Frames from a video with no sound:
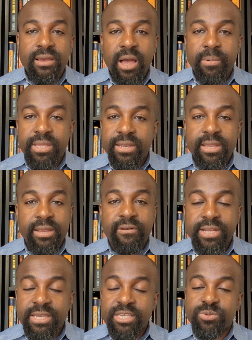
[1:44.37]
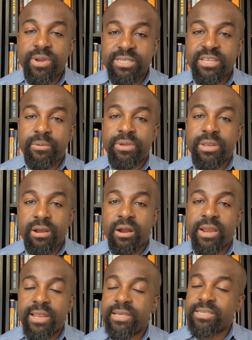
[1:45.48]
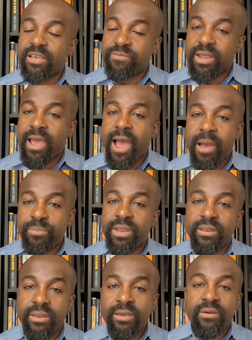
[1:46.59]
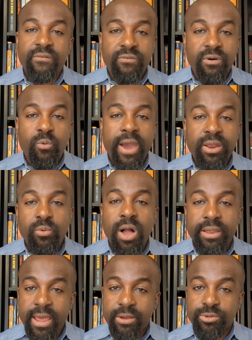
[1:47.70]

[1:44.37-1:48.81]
about the Direct Express debit card, and this has been happening for quite a while now.